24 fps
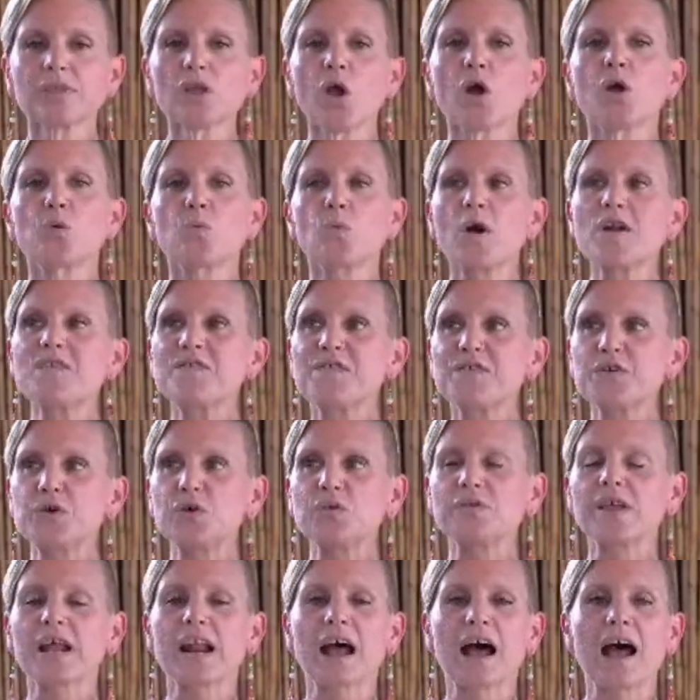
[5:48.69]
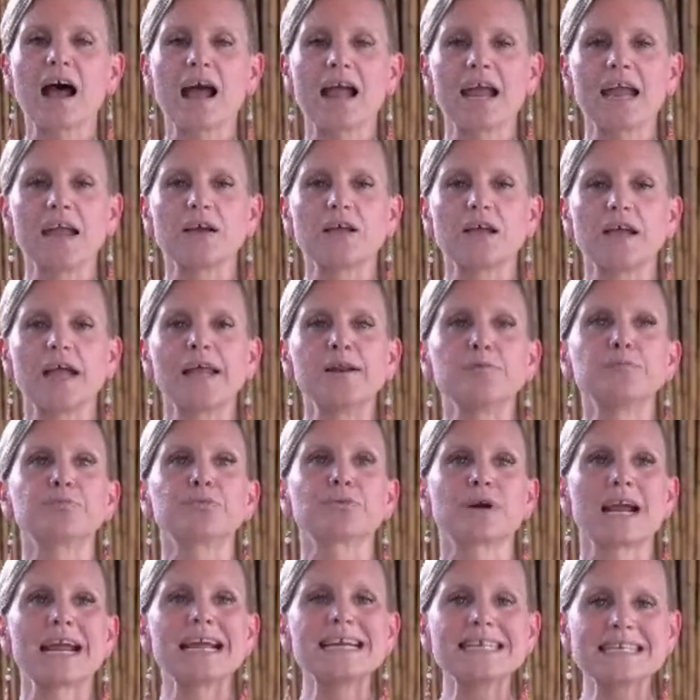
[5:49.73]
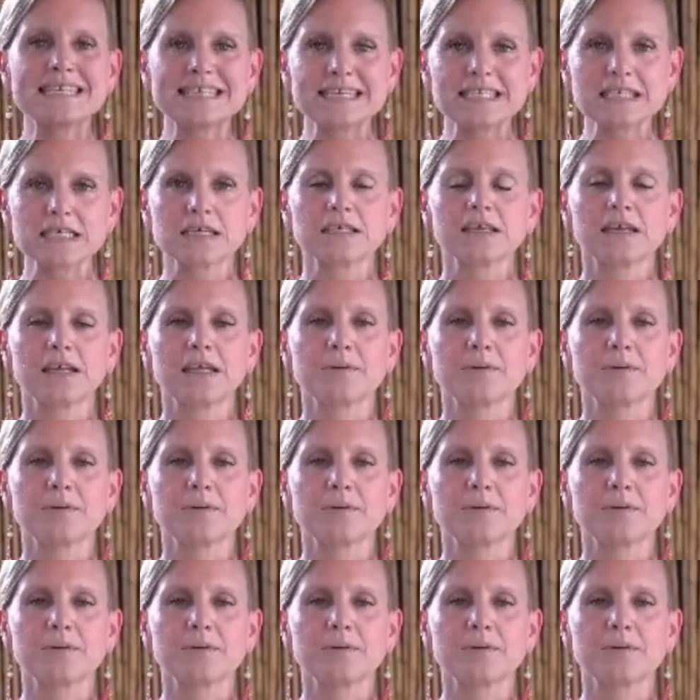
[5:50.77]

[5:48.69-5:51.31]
And one food that I embraced